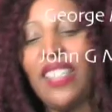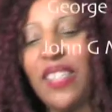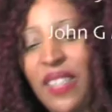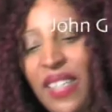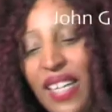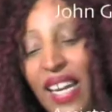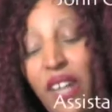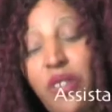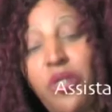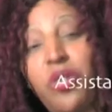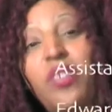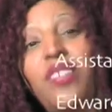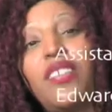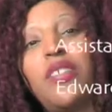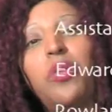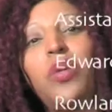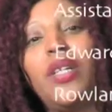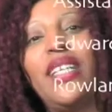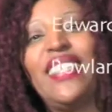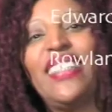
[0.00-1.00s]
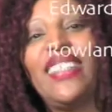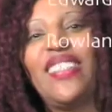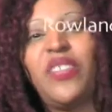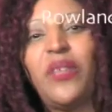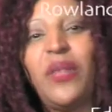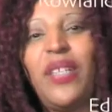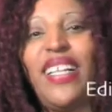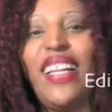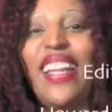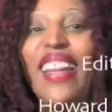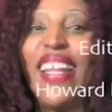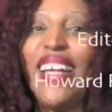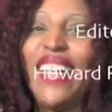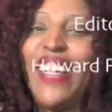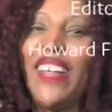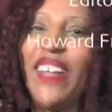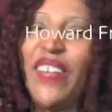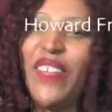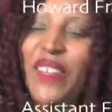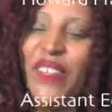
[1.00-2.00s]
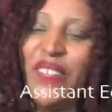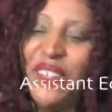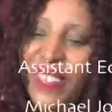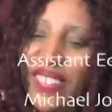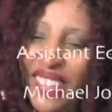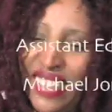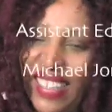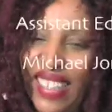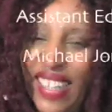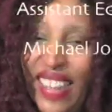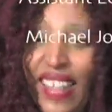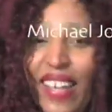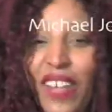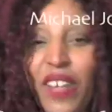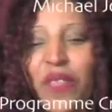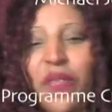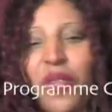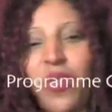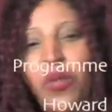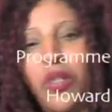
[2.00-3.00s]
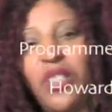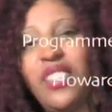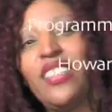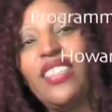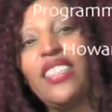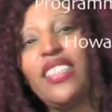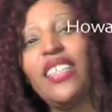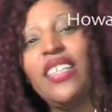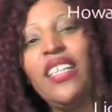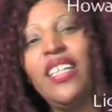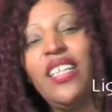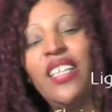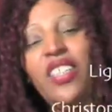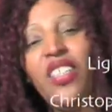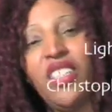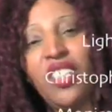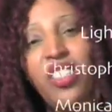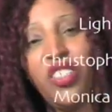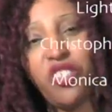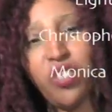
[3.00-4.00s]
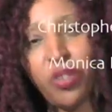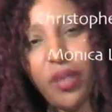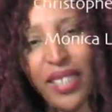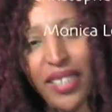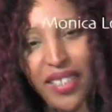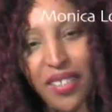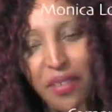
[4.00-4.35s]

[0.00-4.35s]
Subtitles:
across the world as well. Thank you. Thank you for watching Julliet